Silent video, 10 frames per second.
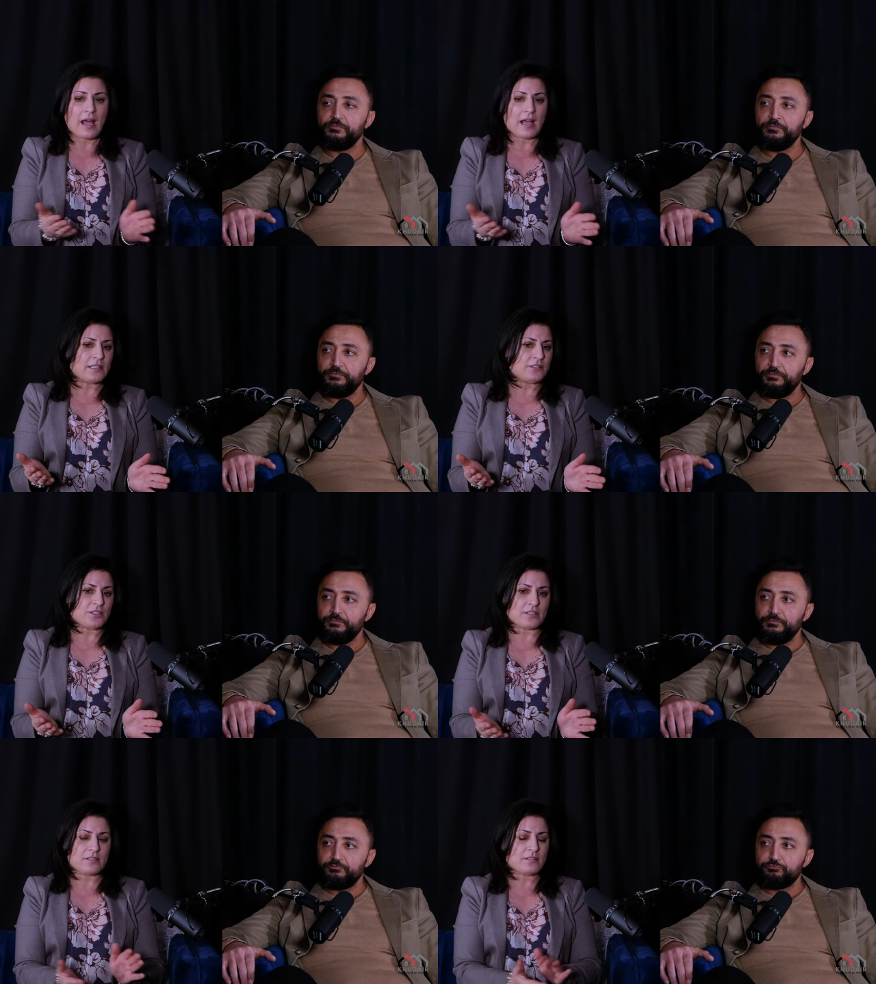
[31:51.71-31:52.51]
Speaker 1: I
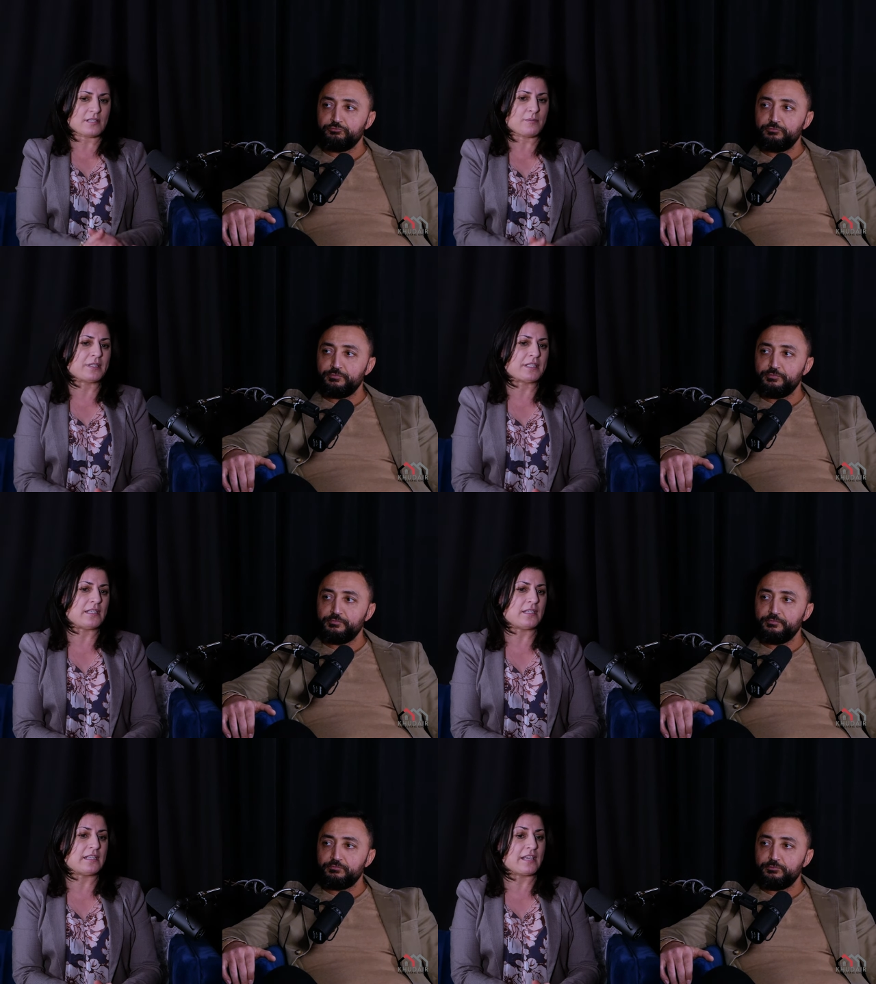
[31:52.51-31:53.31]
just
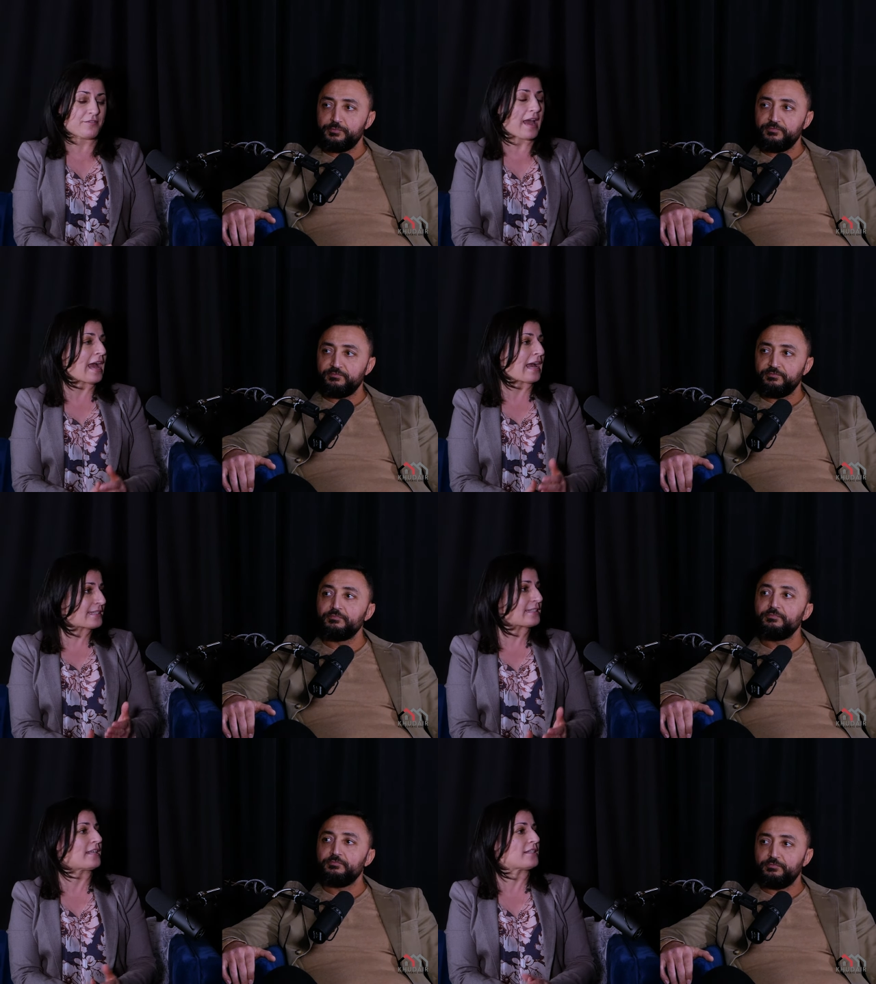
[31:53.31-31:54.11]
simply give
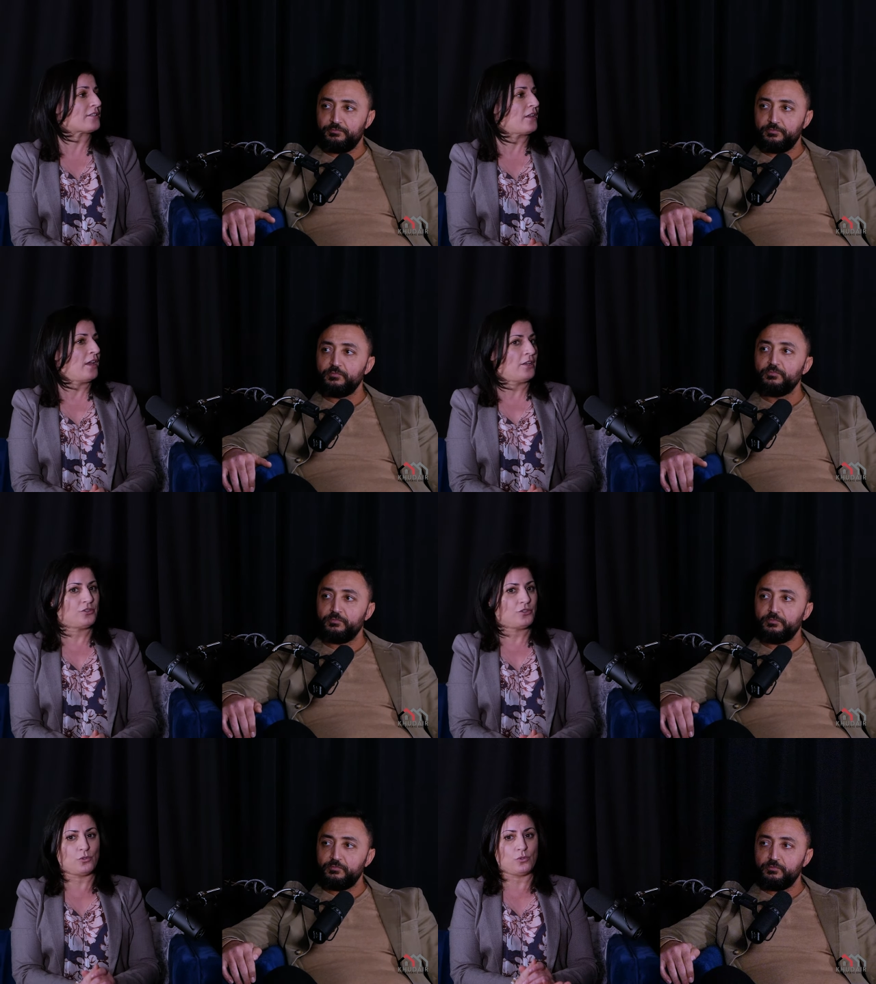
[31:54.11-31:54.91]
access
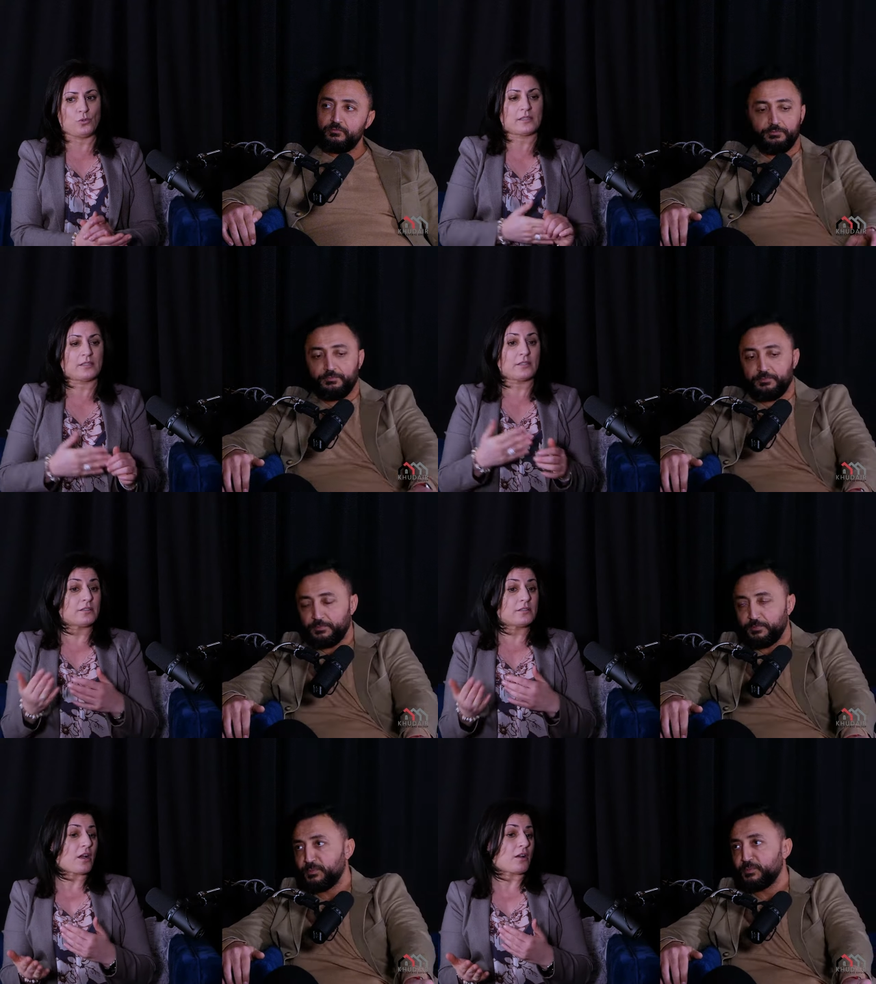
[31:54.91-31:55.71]
to
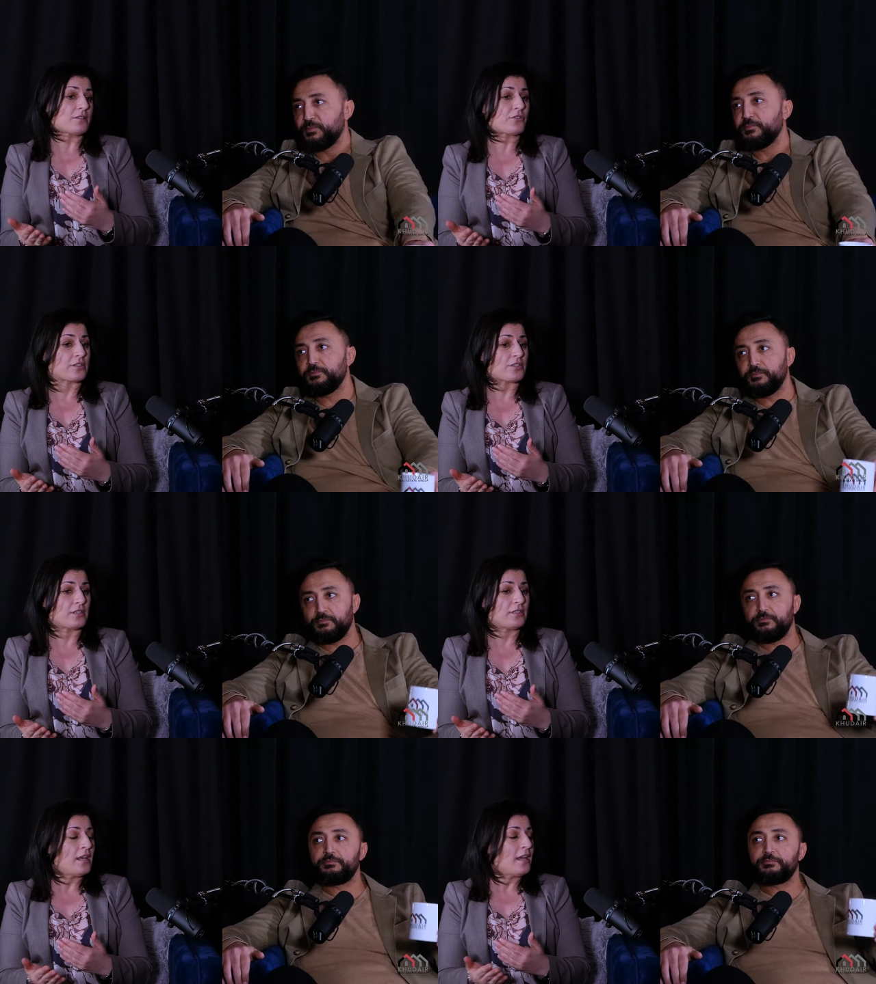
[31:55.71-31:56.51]
good
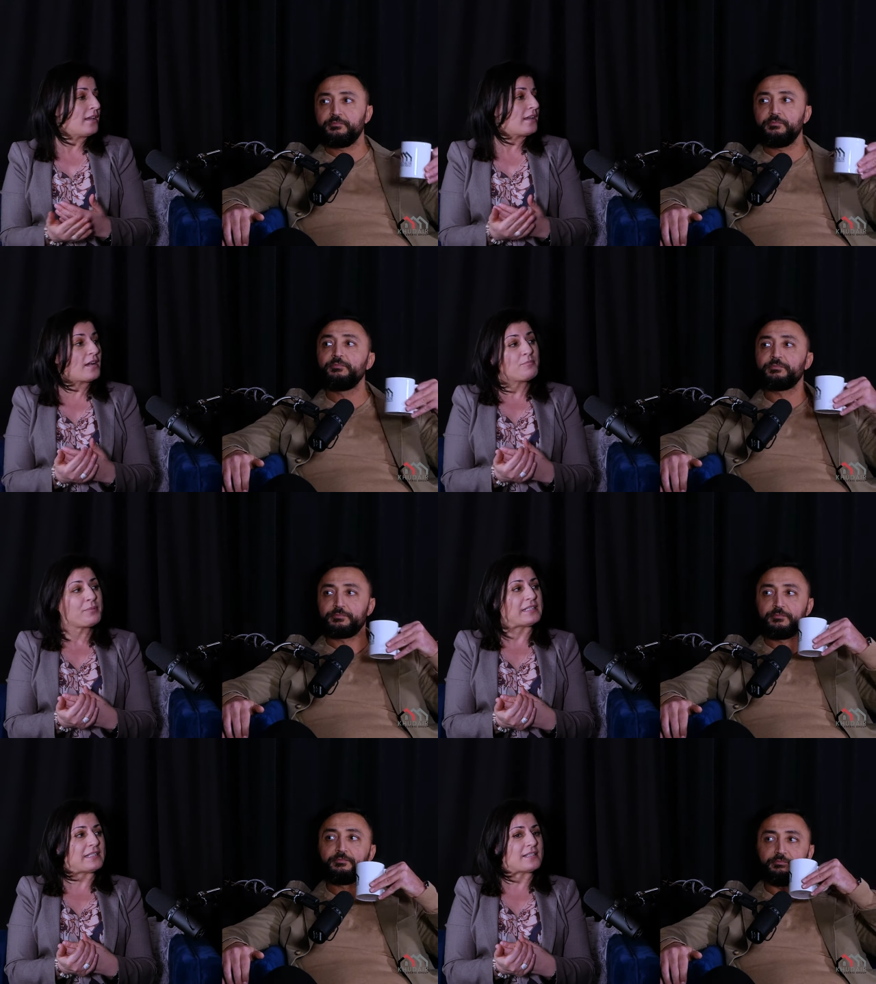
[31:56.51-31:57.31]
construction
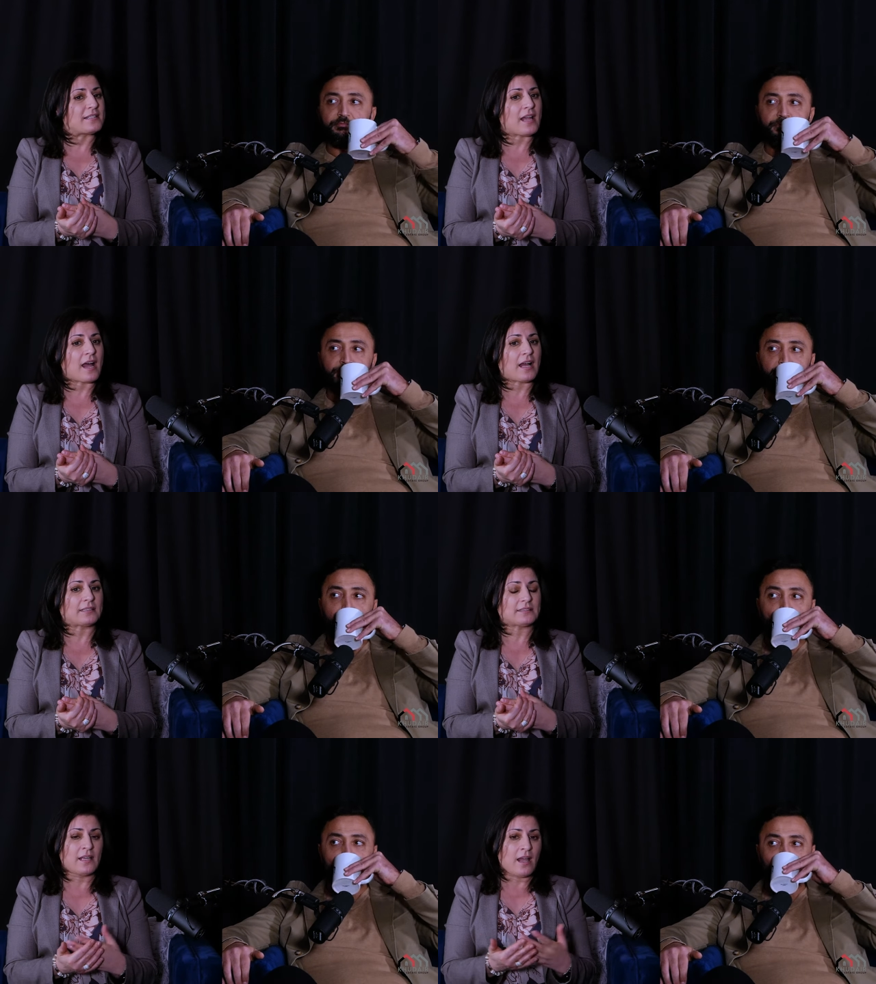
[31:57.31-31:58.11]
companies mm-hmm.
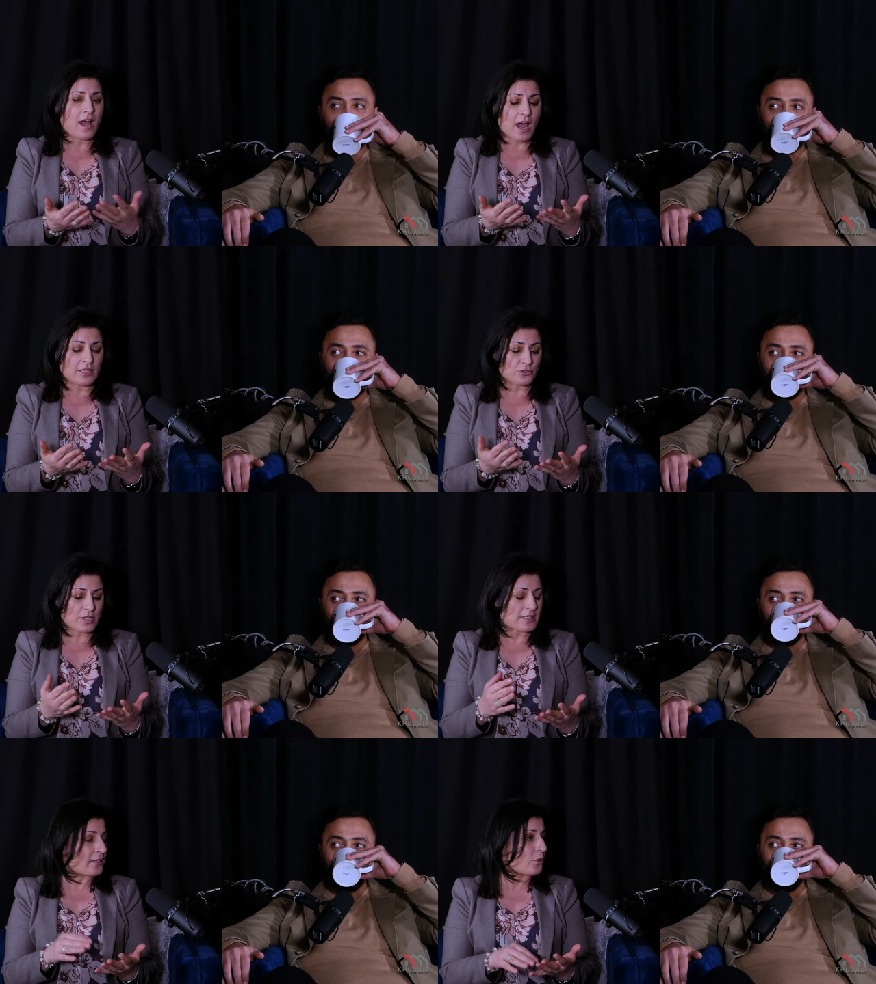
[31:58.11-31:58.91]
that I
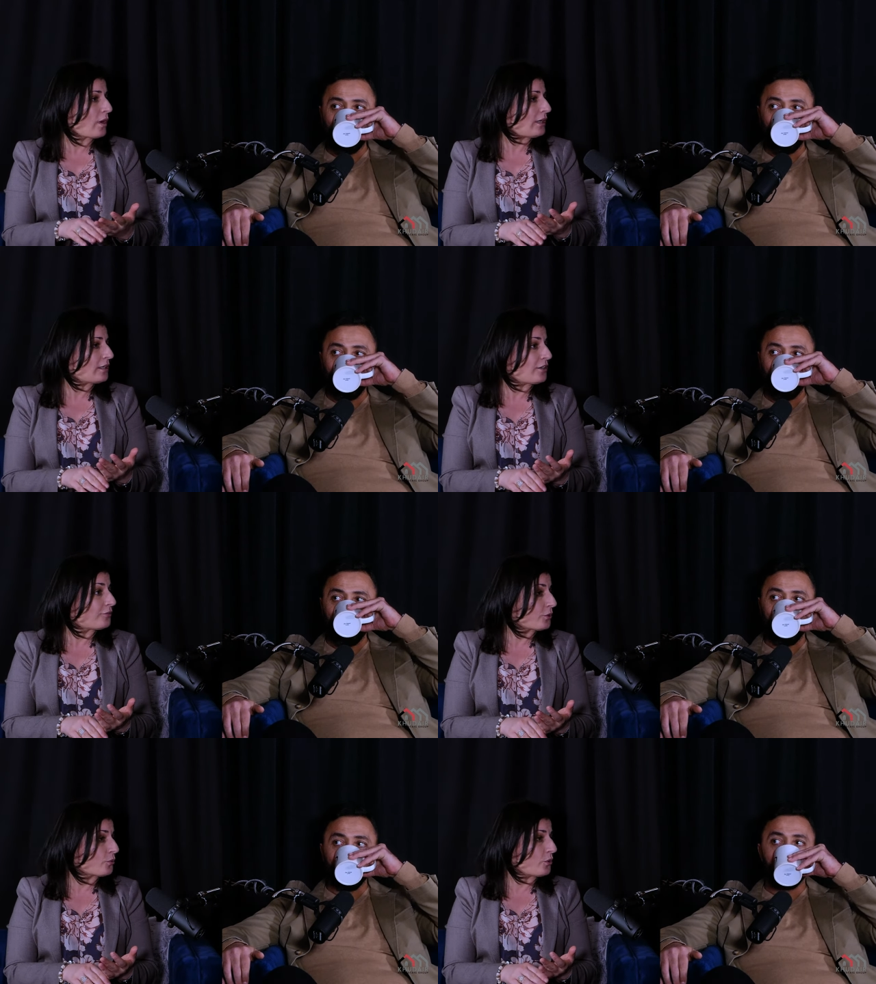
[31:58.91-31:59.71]
trust the quality
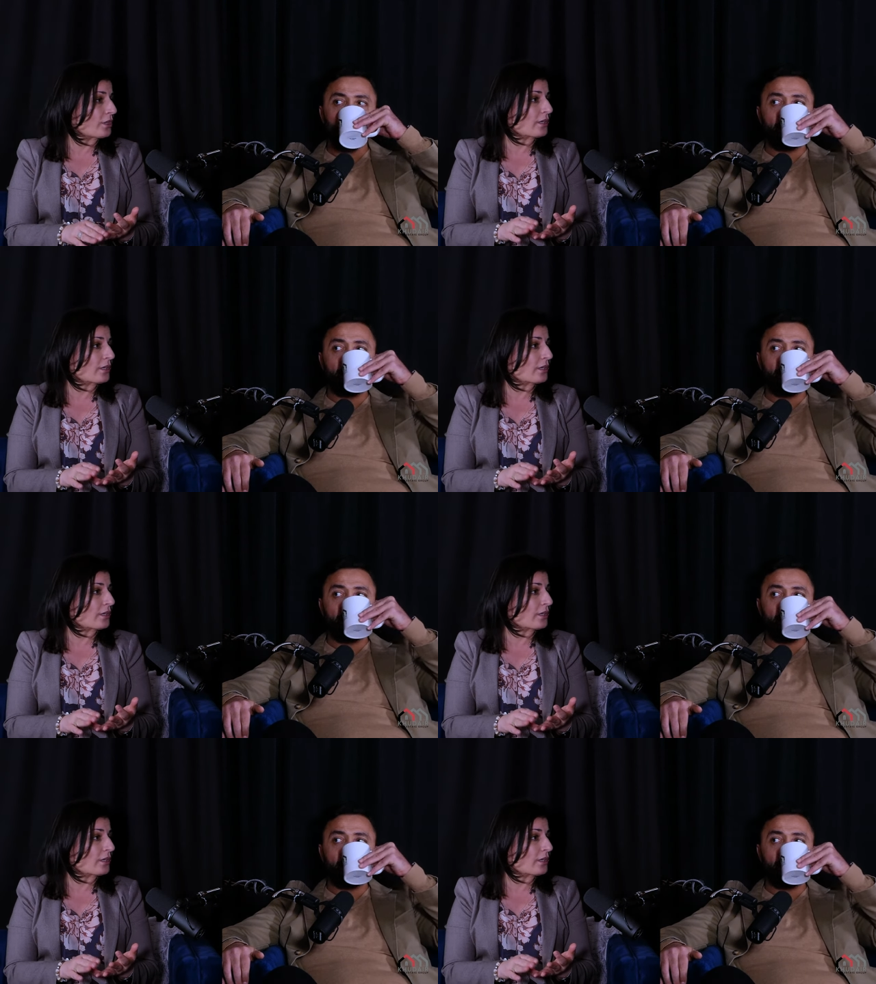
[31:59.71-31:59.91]
of their work.